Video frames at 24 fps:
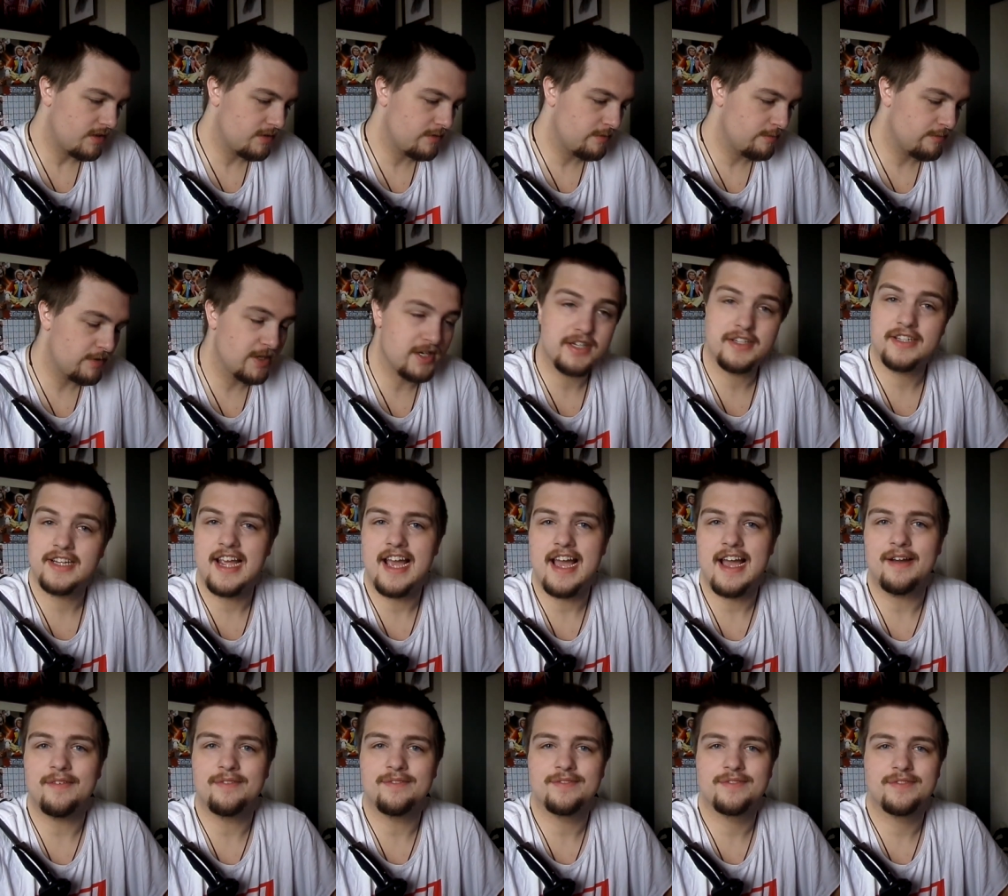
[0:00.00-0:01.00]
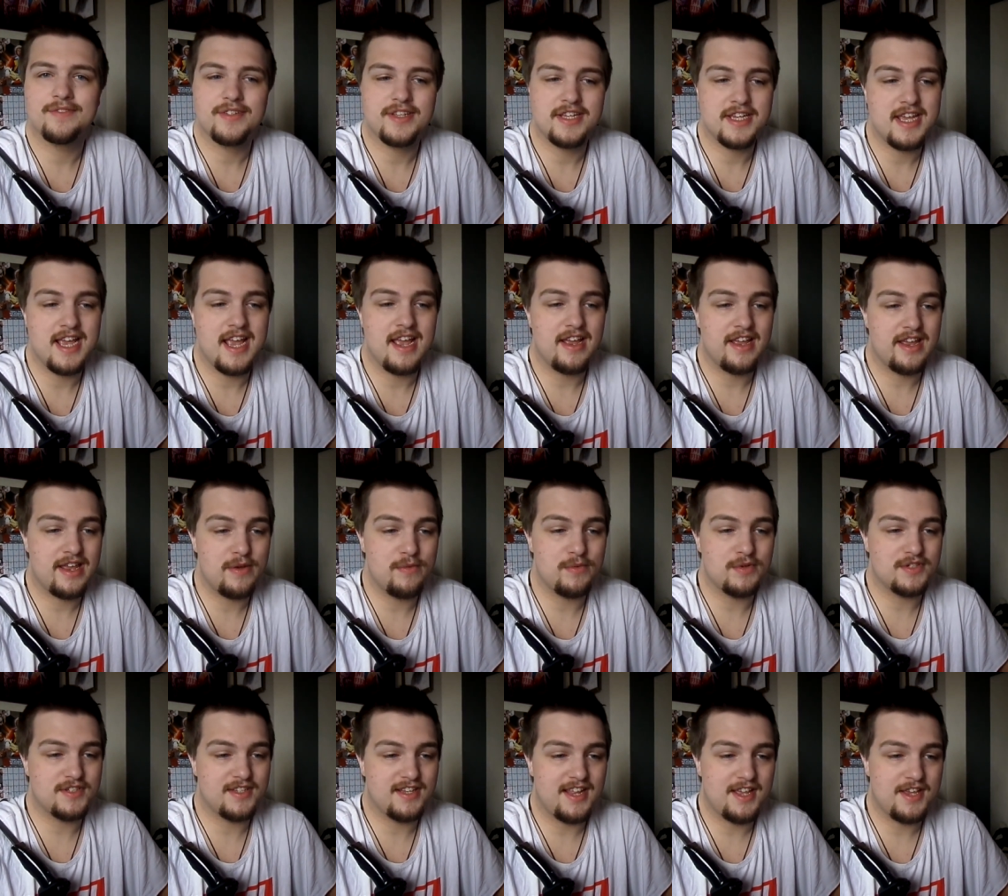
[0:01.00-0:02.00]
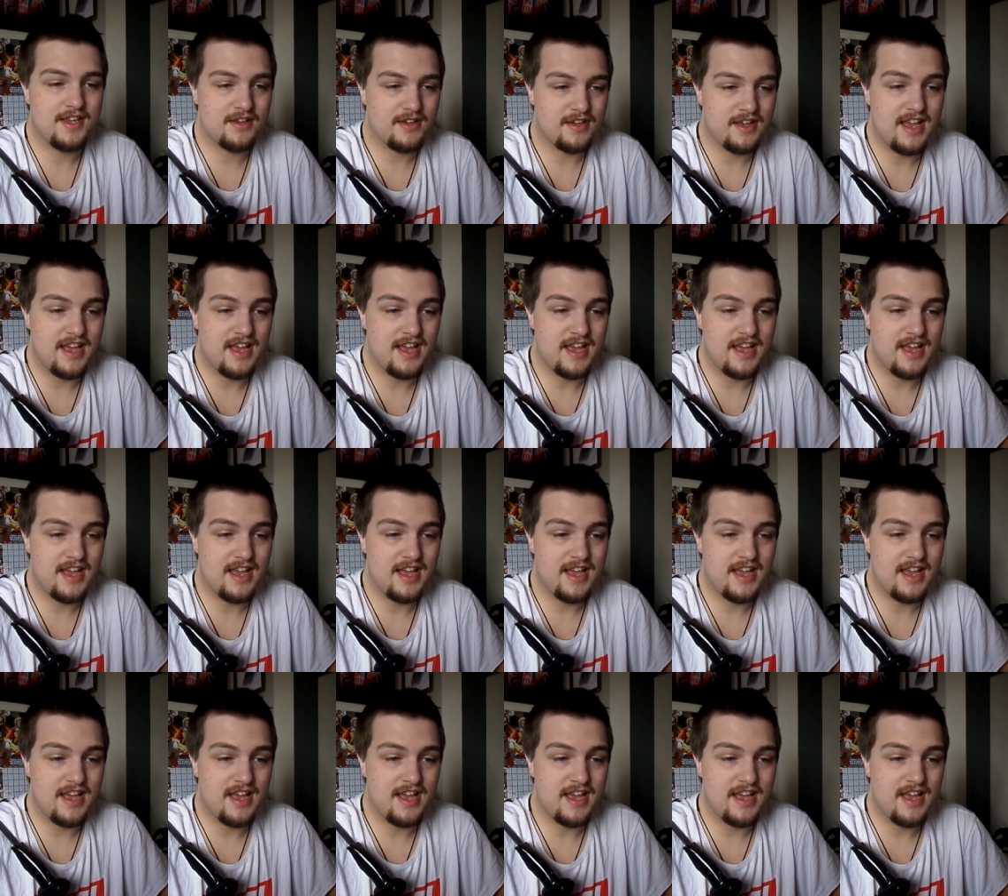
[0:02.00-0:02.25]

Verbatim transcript: but, yeah, he, he was, like,